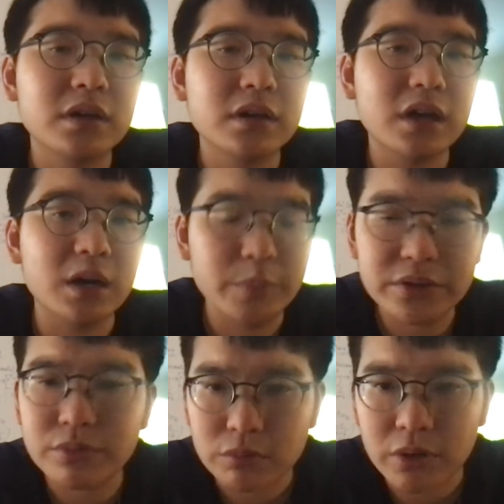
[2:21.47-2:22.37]
a
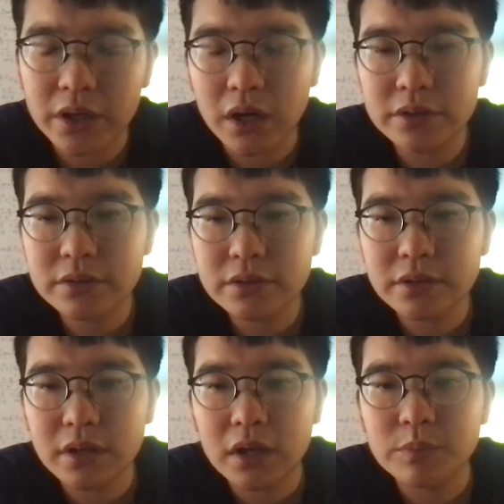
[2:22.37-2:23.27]
bit run-on.
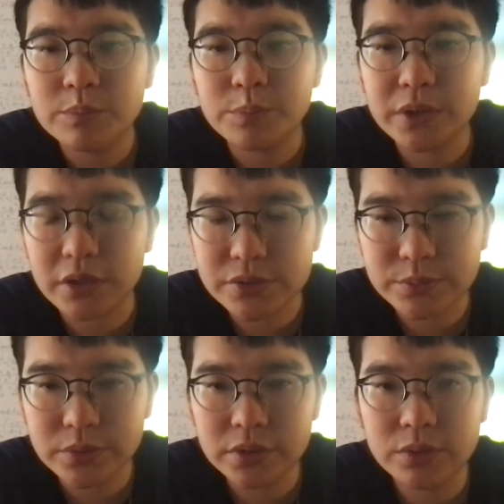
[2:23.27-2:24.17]
Because
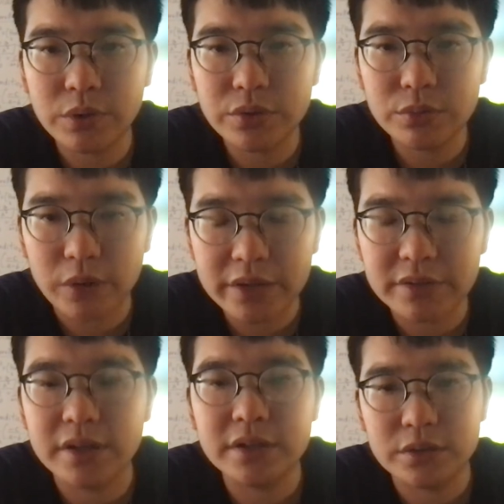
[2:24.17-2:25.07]
really, when you write an
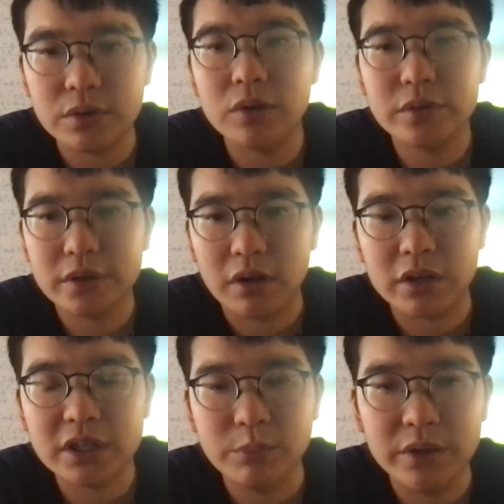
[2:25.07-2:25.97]
inequality
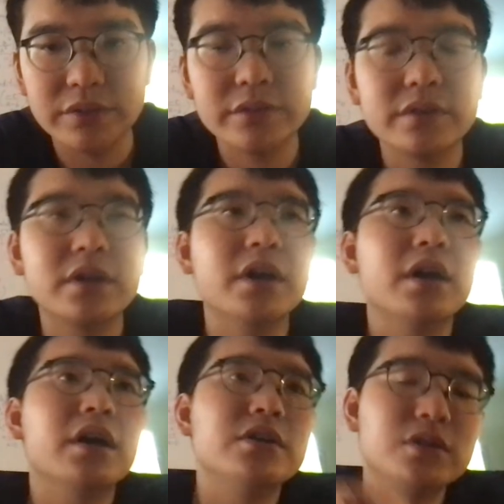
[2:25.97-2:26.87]
argument,
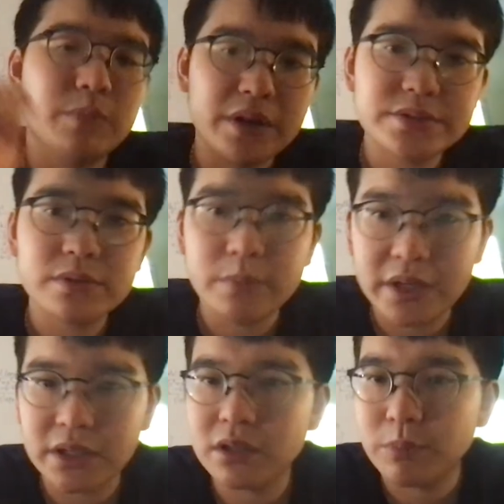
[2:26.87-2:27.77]
you're basically
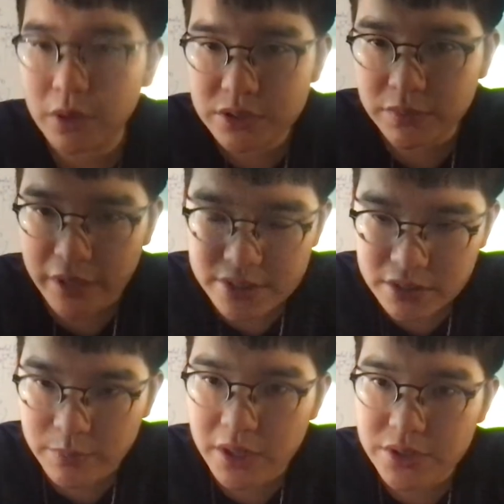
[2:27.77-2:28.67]
making a bunch of
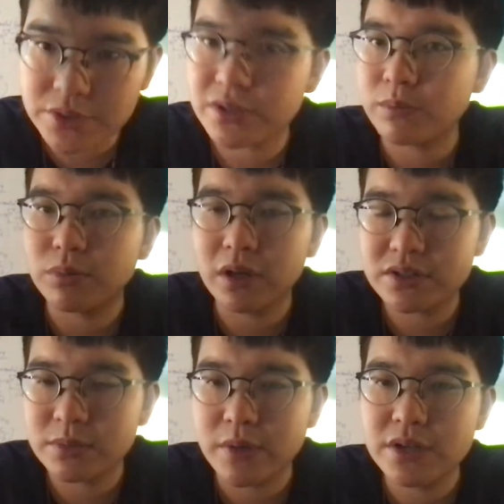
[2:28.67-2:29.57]
estimations and
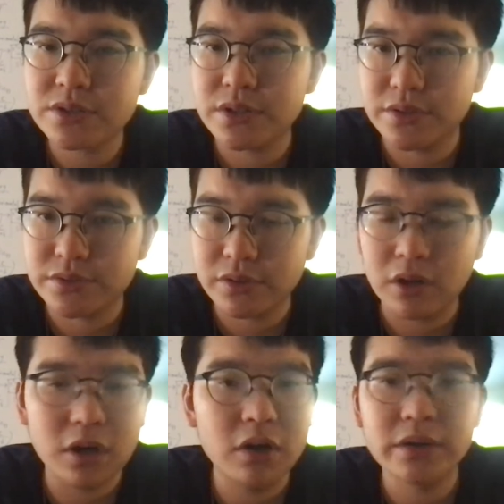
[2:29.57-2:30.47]
approximations
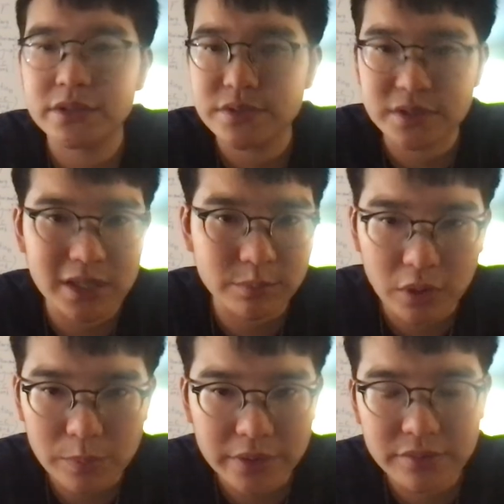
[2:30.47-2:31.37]
all at the same
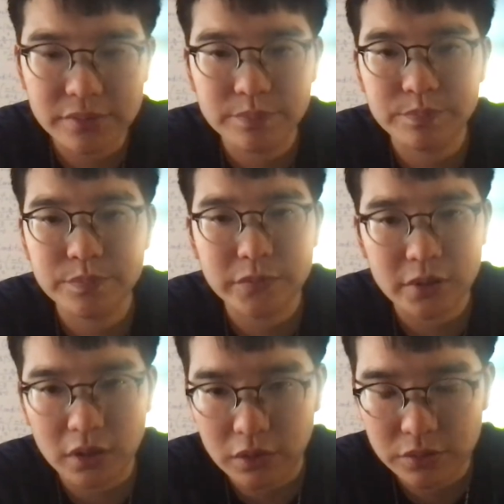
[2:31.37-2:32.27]
moment,
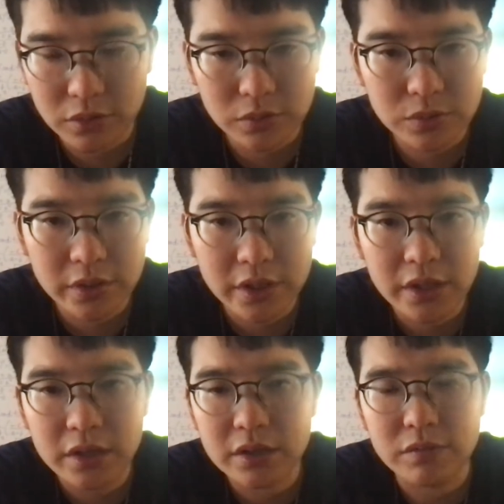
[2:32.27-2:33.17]
although
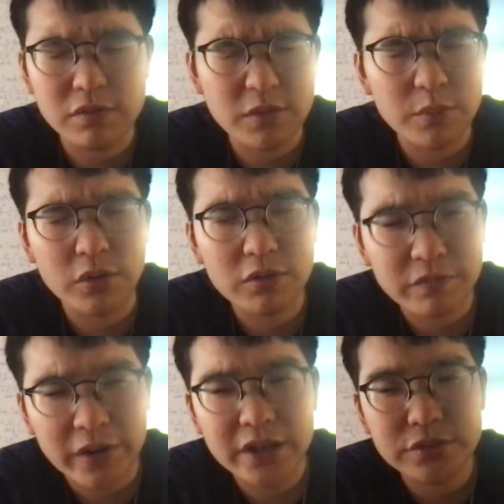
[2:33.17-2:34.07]
with a more
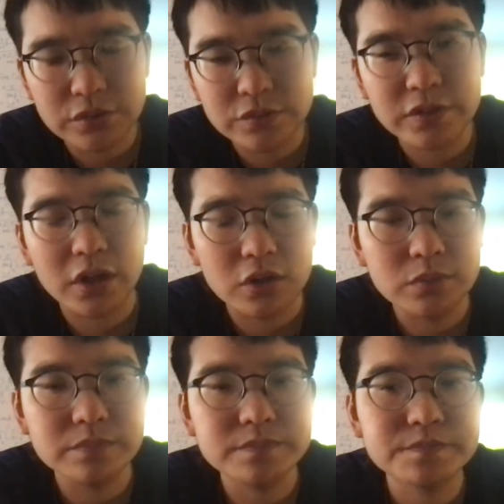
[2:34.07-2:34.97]
fine-tooth comb.